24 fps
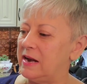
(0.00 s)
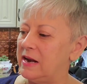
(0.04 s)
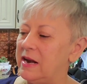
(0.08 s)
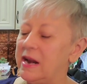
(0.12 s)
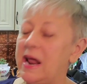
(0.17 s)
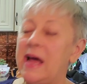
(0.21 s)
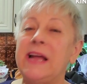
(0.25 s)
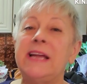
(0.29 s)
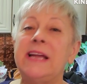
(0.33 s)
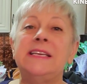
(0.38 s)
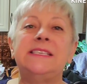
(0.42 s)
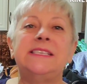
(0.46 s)

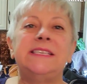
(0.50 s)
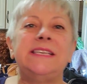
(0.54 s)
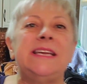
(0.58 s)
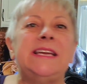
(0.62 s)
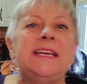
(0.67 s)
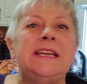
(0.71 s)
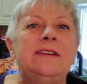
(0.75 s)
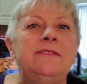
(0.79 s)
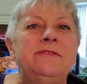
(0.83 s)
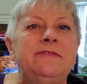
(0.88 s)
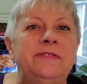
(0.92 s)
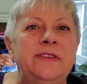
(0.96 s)

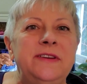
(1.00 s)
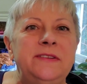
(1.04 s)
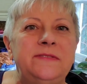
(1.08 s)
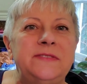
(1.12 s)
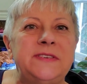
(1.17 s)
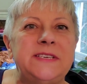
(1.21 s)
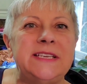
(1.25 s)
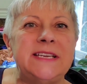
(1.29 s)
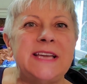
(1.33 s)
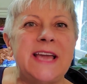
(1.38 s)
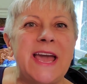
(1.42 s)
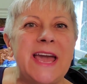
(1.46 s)

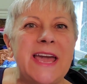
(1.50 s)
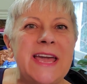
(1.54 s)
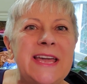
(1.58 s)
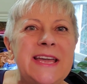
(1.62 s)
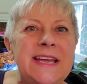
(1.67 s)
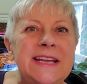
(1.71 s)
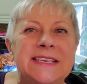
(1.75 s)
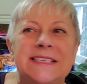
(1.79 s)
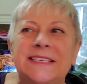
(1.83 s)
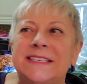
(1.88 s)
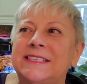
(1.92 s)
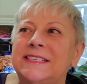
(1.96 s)

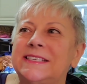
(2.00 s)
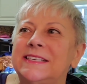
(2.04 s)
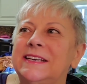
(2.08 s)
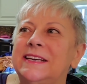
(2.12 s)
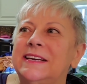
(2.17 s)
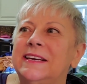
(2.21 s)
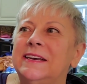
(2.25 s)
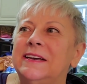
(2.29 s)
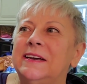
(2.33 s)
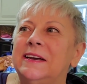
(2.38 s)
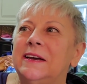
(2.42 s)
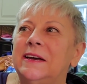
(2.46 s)
1958
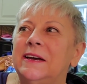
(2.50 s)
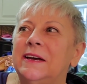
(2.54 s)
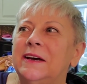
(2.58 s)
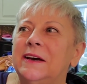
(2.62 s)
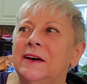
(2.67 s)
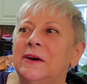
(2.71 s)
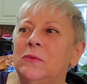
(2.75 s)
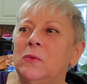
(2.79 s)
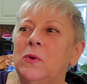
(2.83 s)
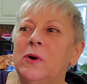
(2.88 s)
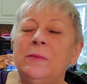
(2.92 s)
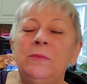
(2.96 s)

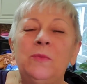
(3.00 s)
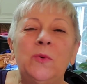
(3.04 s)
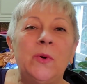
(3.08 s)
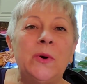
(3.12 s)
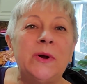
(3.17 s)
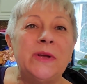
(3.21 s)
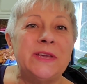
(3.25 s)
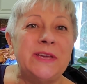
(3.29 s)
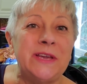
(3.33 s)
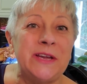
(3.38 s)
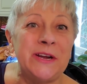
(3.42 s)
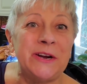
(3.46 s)
one
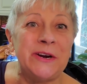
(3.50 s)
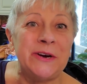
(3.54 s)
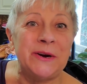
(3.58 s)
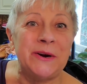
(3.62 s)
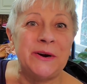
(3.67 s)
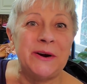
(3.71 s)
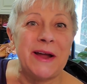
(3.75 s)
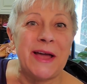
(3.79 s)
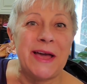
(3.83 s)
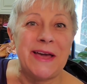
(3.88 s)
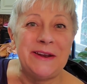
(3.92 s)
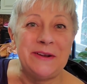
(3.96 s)
more
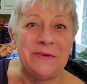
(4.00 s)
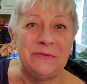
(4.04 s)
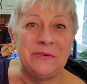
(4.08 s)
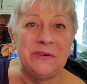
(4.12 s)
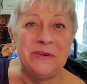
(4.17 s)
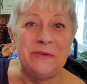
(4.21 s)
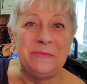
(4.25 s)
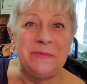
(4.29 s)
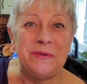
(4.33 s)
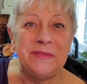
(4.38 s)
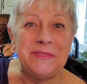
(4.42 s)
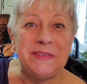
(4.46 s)
year and it
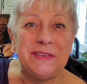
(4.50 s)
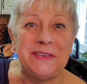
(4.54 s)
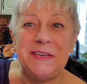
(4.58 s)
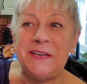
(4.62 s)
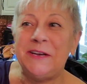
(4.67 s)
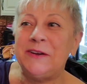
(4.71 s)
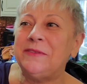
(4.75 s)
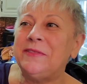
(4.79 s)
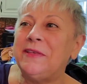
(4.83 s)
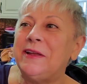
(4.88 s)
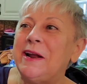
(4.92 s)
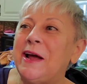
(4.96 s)
would have been the
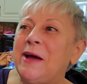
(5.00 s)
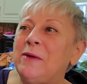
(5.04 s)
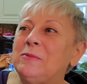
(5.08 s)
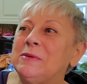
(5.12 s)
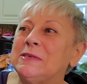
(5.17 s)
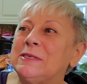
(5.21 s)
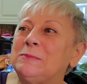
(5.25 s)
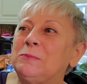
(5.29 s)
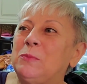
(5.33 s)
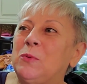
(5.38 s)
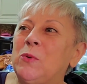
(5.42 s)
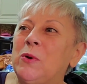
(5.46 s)
year that I
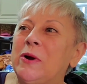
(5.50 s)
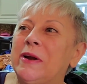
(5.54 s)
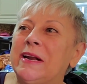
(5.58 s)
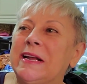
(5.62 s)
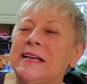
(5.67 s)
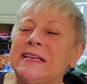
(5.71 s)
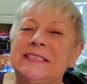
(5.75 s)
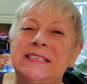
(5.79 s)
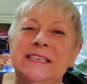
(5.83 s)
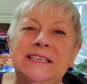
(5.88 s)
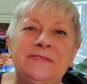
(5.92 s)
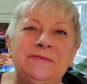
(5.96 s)
was born,
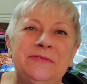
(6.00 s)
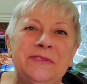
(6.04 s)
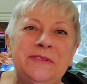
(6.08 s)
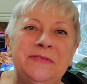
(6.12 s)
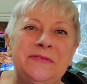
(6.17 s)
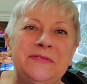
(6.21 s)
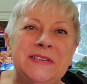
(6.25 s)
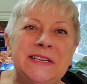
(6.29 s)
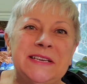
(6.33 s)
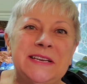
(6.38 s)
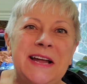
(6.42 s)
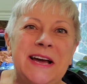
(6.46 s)

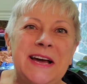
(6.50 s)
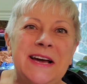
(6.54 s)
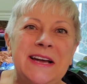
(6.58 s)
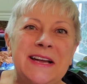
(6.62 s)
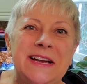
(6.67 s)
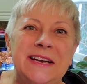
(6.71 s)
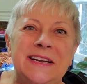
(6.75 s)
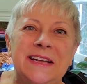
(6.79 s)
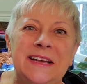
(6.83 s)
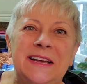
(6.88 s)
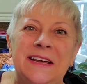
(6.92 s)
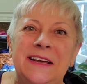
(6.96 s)

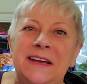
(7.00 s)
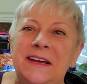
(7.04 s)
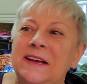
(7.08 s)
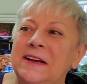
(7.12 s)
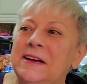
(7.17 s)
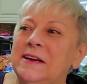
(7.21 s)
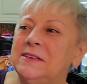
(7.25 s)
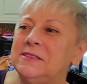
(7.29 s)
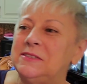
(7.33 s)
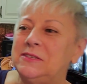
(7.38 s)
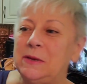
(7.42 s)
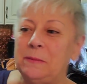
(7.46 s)
1959.
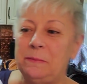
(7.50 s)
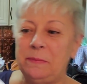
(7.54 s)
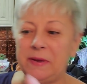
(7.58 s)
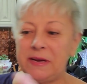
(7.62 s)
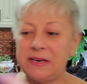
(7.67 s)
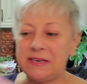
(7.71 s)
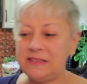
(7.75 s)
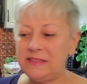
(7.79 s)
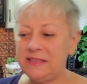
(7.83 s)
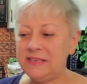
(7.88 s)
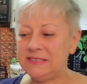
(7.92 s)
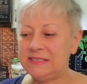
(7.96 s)
So I
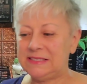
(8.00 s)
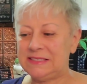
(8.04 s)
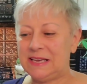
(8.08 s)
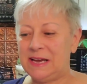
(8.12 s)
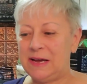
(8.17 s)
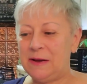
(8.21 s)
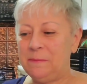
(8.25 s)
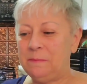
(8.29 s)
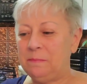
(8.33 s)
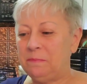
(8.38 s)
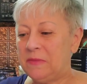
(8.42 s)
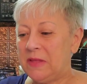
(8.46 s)
picked this
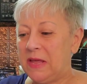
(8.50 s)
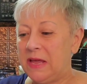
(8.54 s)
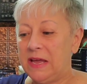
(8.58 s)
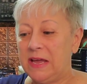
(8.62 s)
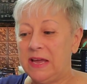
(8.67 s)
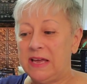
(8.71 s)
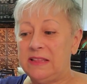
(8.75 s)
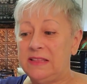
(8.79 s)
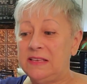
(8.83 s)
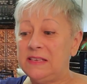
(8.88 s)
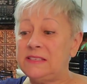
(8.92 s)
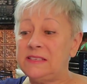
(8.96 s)
up.
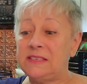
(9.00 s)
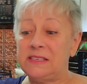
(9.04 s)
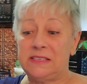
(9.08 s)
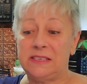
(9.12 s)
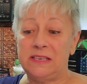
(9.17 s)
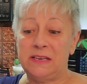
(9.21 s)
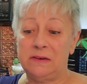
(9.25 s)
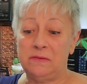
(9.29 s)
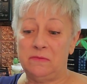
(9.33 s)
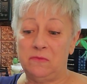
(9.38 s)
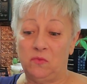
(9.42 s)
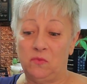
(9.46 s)
This is
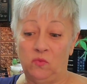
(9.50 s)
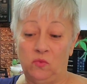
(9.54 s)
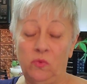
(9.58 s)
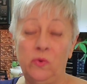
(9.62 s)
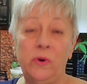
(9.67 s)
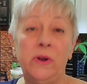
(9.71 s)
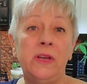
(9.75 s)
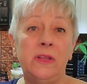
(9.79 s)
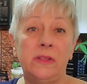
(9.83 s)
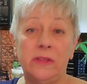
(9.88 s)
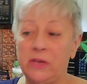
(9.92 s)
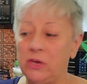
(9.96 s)
in
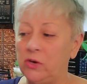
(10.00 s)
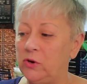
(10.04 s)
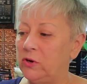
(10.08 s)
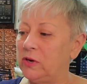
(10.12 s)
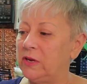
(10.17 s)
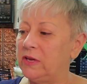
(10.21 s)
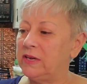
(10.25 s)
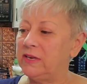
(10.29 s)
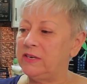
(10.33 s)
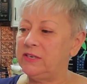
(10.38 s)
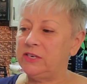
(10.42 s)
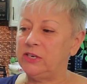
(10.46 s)
really
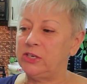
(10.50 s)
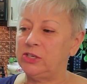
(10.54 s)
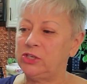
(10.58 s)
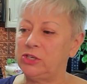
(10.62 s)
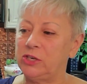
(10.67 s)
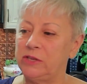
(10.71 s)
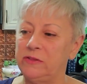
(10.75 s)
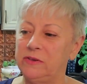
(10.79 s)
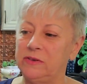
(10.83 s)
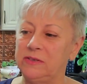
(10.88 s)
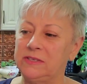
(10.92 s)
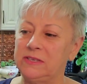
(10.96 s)
good
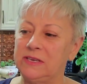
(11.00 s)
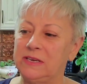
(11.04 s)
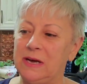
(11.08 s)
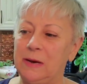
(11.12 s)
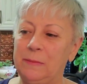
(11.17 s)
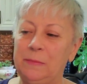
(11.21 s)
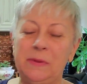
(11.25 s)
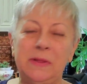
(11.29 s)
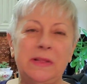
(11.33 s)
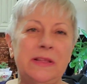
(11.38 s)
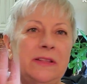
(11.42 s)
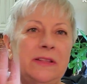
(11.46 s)
condition. There's a couple